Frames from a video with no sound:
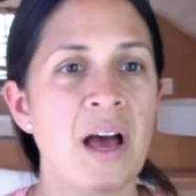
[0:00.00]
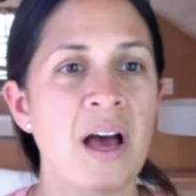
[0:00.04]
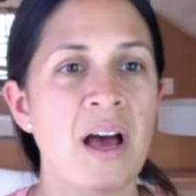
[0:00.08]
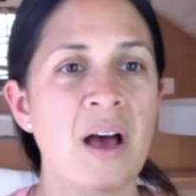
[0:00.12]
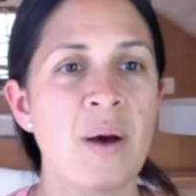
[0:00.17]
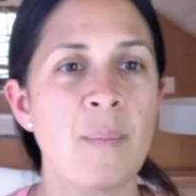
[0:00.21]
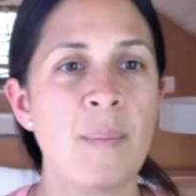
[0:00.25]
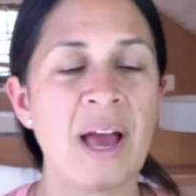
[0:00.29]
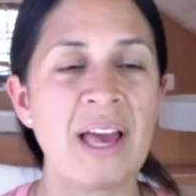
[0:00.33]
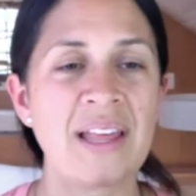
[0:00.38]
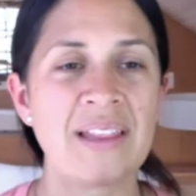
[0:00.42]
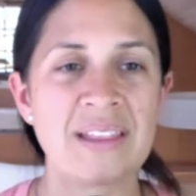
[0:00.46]

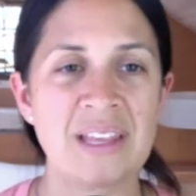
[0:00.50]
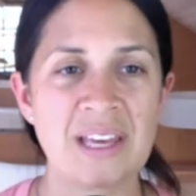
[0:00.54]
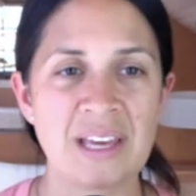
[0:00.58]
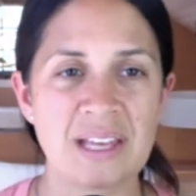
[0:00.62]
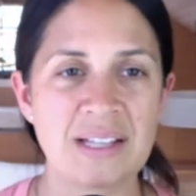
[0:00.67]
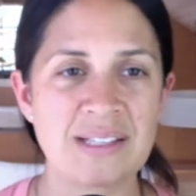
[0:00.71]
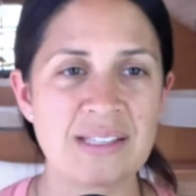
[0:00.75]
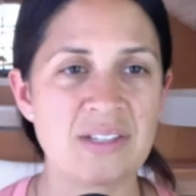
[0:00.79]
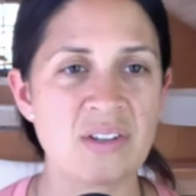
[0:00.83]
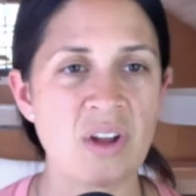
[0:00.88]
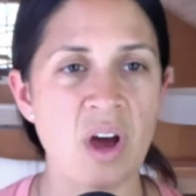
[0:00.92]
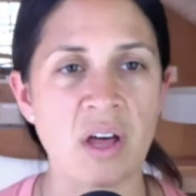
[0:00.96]
Um, I
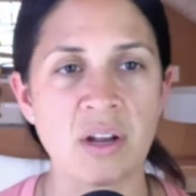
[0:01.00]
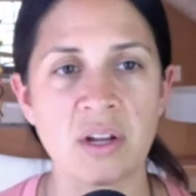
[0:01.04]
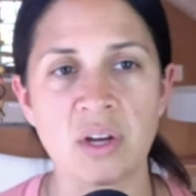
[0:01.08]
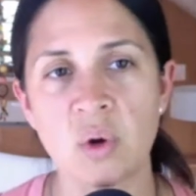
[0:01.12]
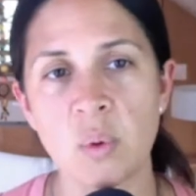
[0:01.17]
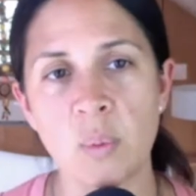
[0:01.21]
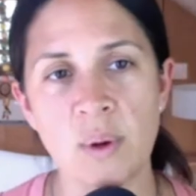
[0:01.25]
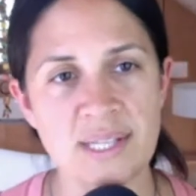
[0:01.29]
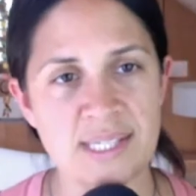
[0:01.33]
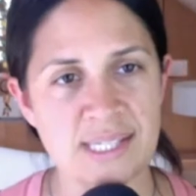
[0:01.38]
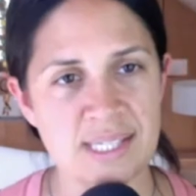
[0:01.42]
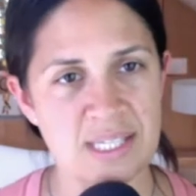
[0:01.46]
think it's not a
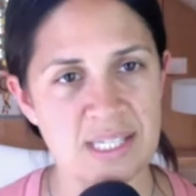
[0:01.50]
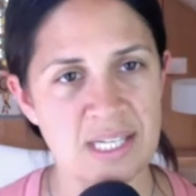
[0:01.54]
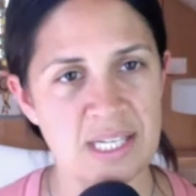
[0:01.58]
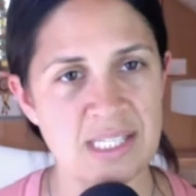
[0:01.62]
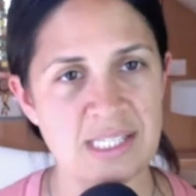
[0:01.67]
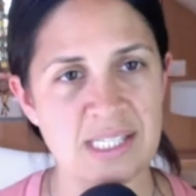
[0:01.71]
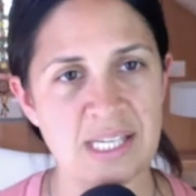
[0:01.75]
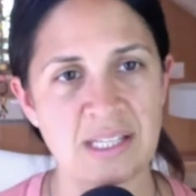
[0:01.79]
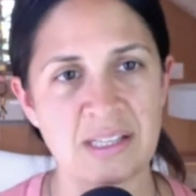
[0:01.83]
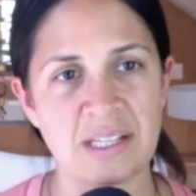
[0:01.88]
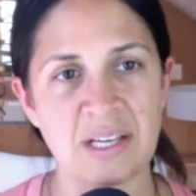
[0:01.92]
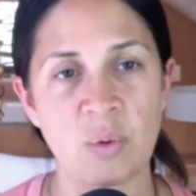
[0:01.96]

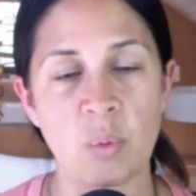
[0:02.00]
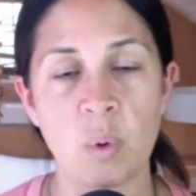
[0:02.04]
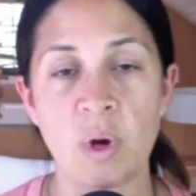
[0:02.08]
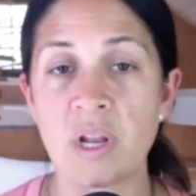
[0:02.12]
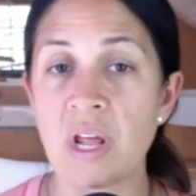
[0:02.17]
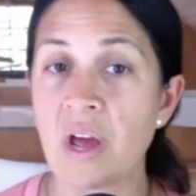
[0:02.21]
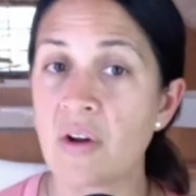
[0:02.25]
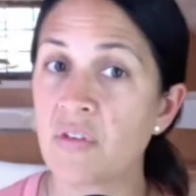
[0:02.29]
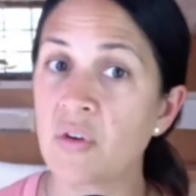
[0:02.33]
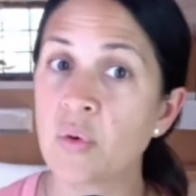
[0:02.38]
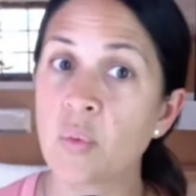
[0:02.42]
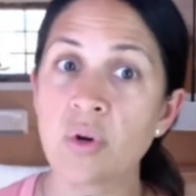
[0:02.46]
coincidence. I think
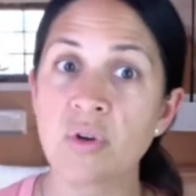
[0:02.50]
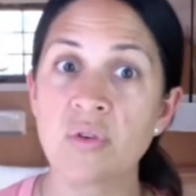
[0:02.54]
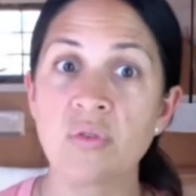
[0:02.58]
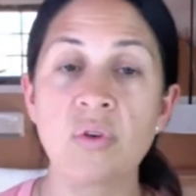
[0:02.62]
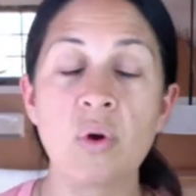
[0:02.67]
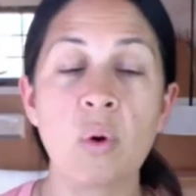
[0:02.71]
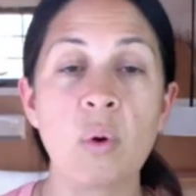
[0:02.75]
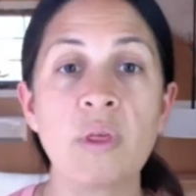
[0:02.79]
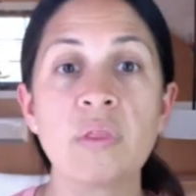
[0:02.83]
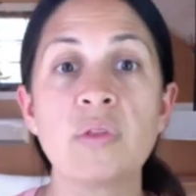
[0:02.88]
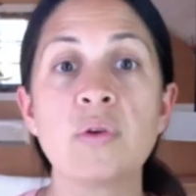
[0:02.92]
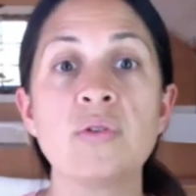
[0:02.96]
whenever we're
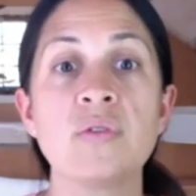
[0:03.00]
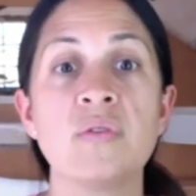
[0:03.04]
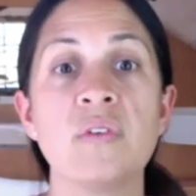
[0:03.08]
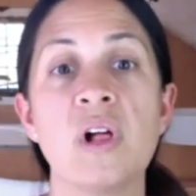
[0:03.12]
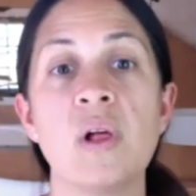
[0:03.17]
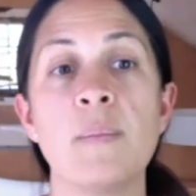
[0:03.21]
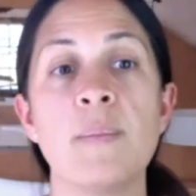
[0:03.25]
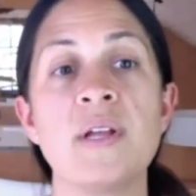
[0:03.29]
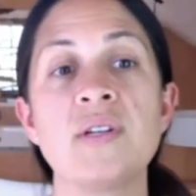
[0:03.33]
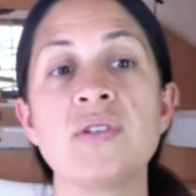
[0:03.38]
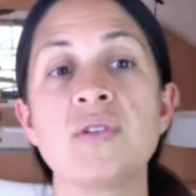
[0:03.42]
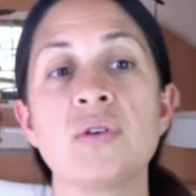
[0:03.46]
going through
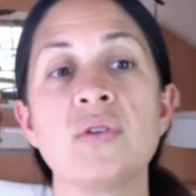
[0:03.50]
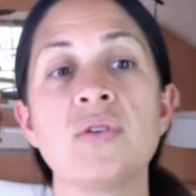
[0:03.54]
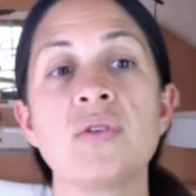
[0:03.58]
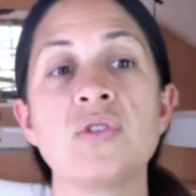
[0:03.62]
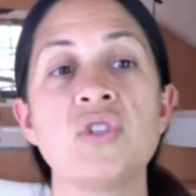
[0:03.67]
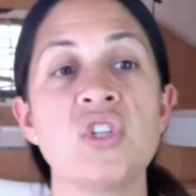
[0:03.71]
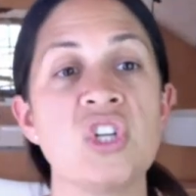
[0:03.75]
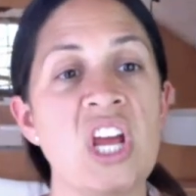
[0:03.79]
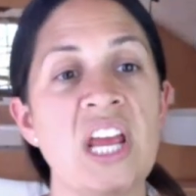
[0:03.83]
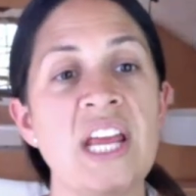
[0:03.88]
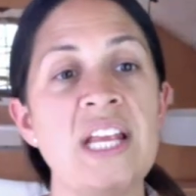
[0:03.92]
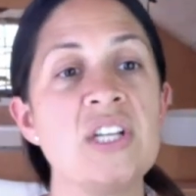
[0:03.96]
developmental
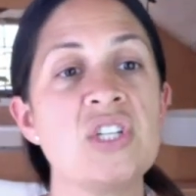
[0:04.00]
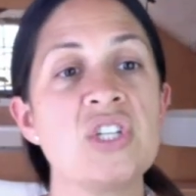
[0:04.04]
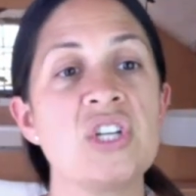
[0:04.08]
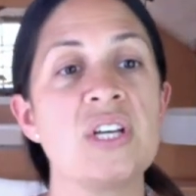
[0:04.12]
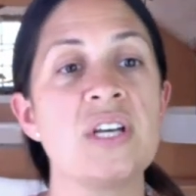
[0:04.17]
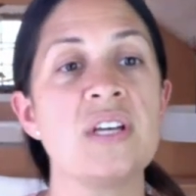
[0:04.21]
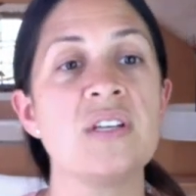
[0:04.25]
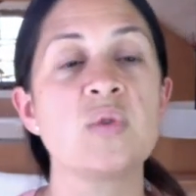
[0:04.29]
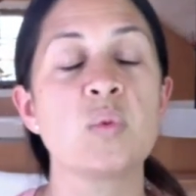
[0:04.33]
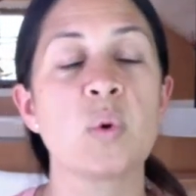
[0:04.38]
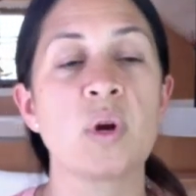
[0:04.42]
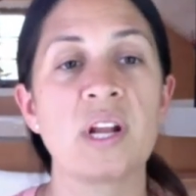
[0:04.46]

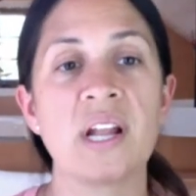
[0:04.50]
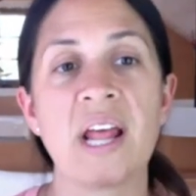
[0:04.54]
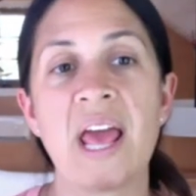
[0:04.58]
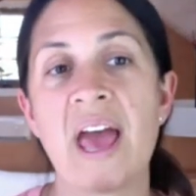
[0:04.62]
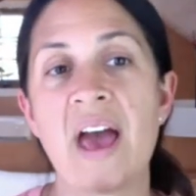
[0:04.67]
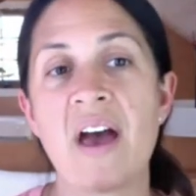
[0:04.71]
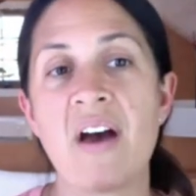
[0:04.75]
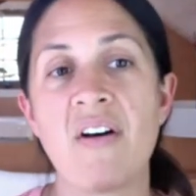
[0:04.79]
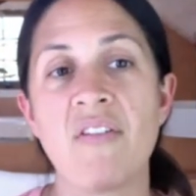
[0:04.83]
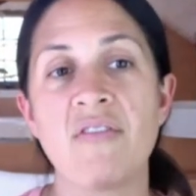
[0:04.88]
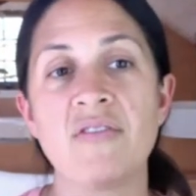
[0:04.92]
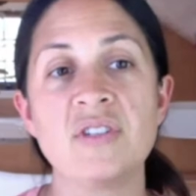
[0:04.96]
changes, we're going to
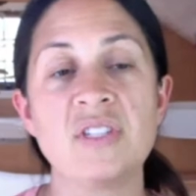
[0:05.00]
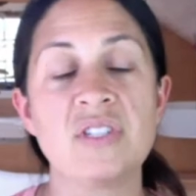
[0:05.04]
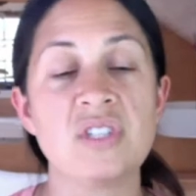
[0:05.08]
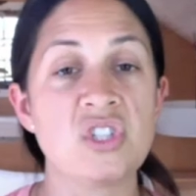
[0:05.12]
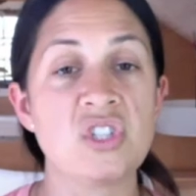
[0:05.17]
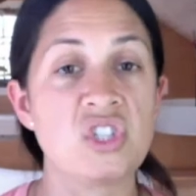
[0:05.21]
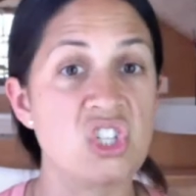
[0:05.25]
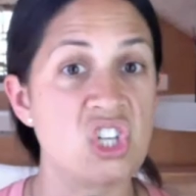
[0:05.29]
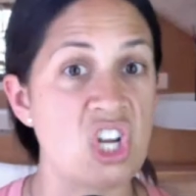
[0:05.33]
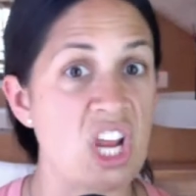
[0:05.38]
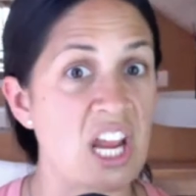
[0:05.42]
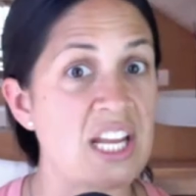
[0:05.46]
have
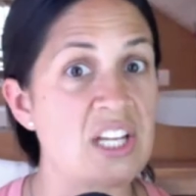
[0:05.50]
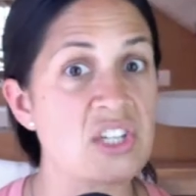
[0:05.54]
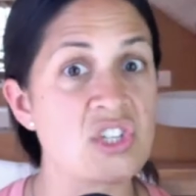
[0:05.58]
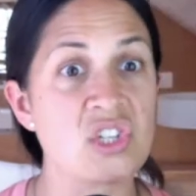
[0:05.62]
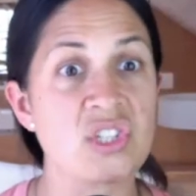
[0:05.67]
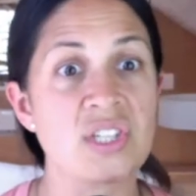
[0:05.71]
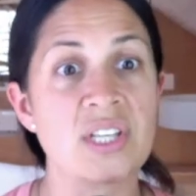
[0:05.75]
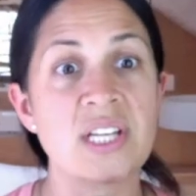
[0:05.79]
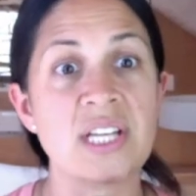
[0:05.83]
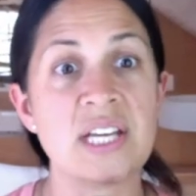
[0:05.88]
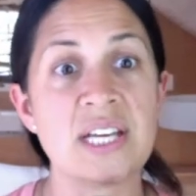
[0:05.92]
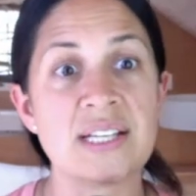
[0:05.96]

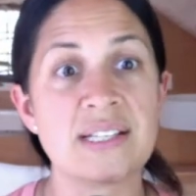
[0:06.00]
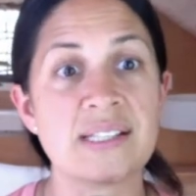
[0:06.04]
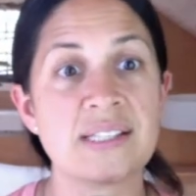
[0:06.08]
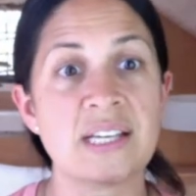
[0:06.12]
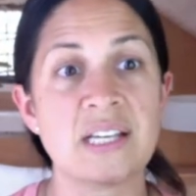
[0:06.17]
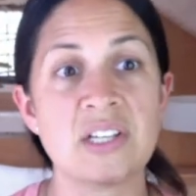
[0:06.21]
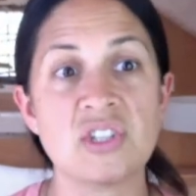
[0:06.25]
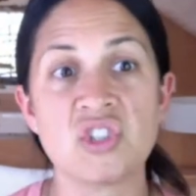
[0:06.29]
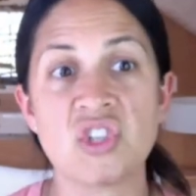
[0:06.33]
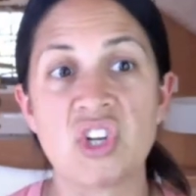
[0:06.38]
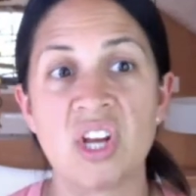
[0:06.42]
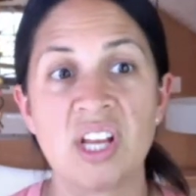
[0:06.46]
changes in
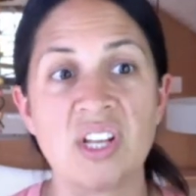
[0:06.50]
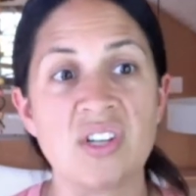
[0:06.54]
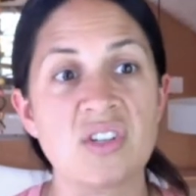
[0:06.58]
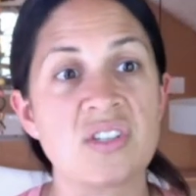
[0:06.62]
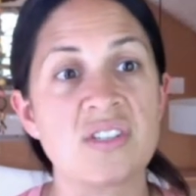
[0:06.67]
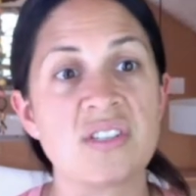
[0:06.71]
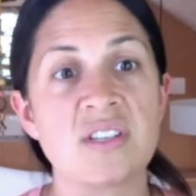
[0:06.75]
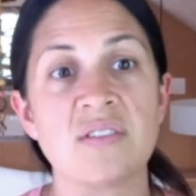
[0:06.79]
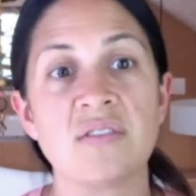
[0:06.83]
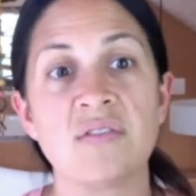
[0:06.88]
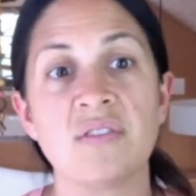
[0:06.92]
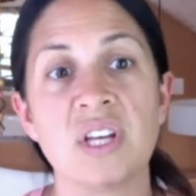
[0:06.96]
EC,
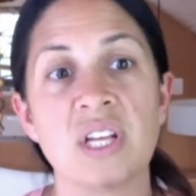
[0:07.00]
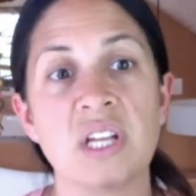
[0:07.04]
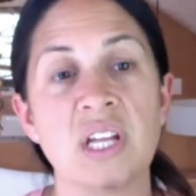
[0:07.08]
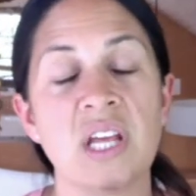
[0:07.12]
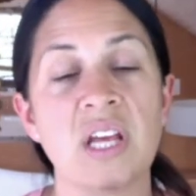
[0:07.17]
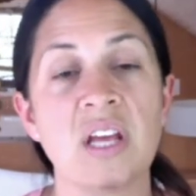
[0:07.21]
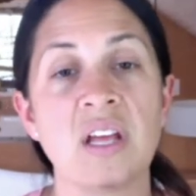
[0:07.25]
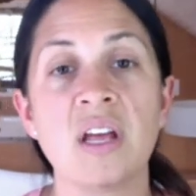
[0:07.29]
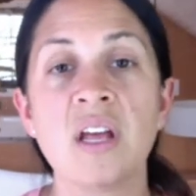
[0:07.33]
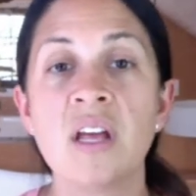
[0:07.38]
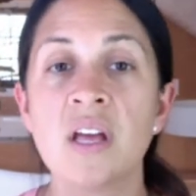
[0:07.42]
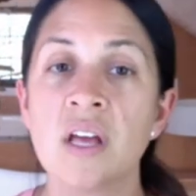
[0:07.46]
changes in
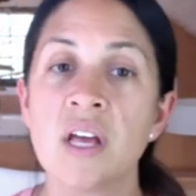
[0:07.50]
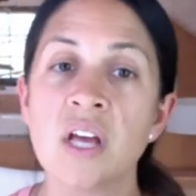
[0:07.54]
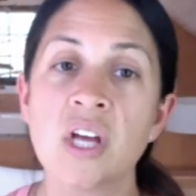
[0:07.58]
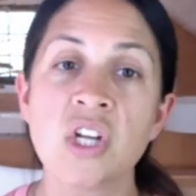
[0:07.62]
feeding,